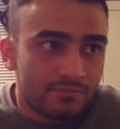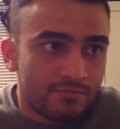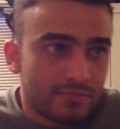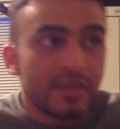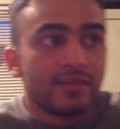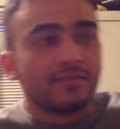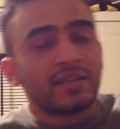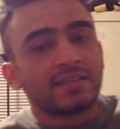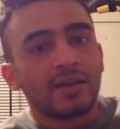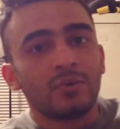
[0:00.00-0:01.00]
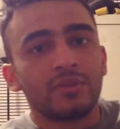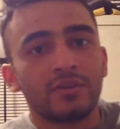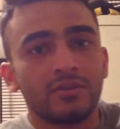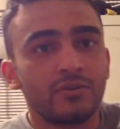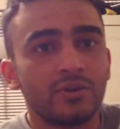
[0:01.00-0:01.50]
thing that's out
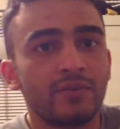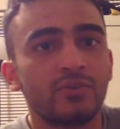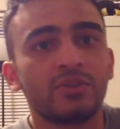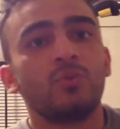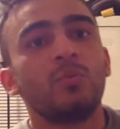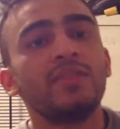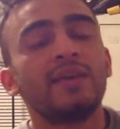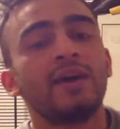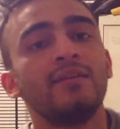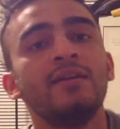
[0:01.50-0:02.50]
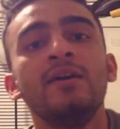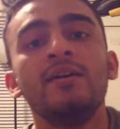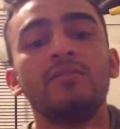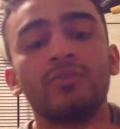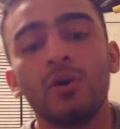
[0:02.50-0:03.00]
there. You're never going to win that.
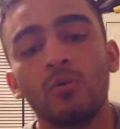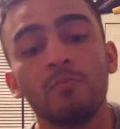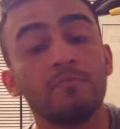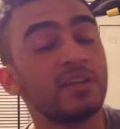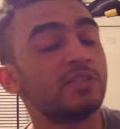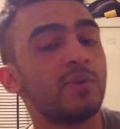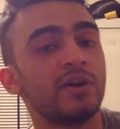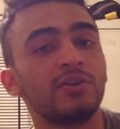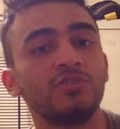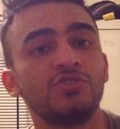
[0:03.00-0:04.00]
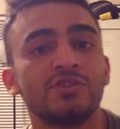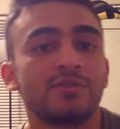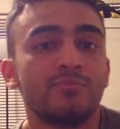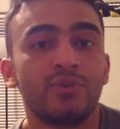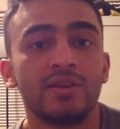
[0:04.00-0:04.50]
So it's better to just
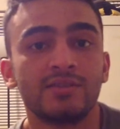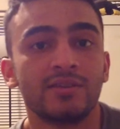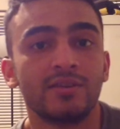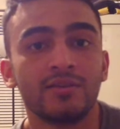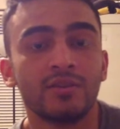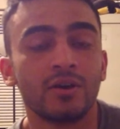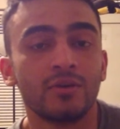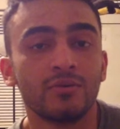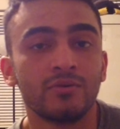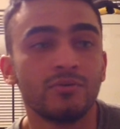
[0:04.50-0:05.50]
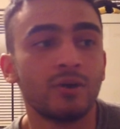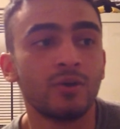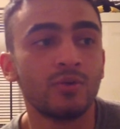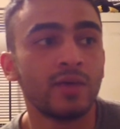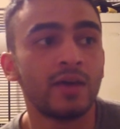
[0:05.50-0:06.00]
embrace it. You
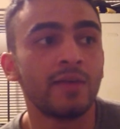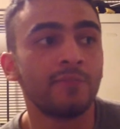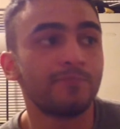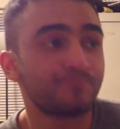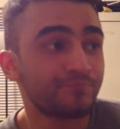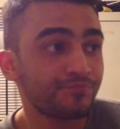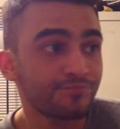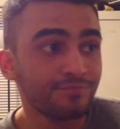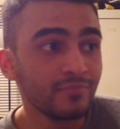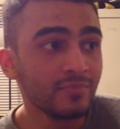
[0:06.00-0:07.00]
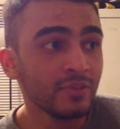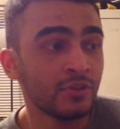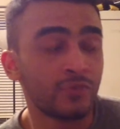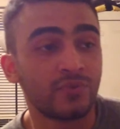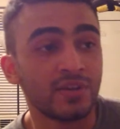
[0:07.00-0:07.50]
know that
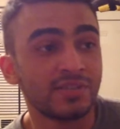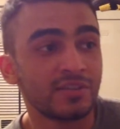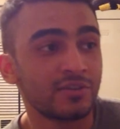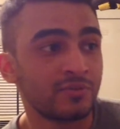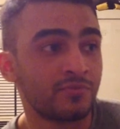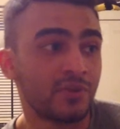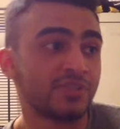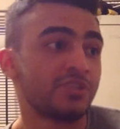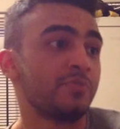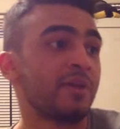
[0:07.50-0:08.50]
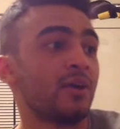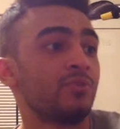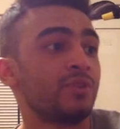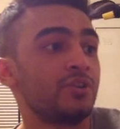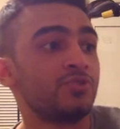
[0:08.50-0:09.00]
your friends are going to be
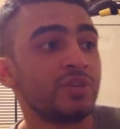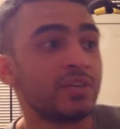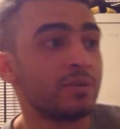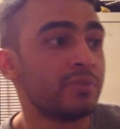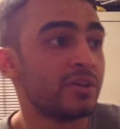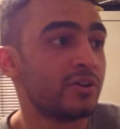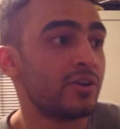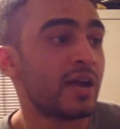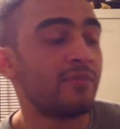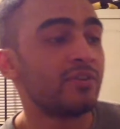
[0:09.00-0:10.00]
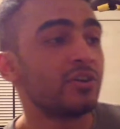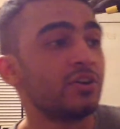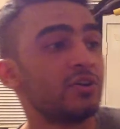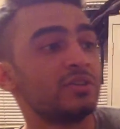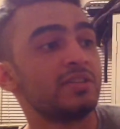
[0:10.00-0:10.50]
out there drinking beer, having a
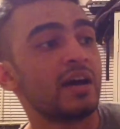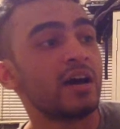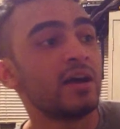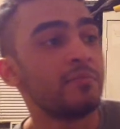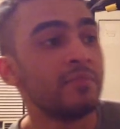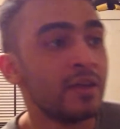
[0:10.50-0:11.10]
good time,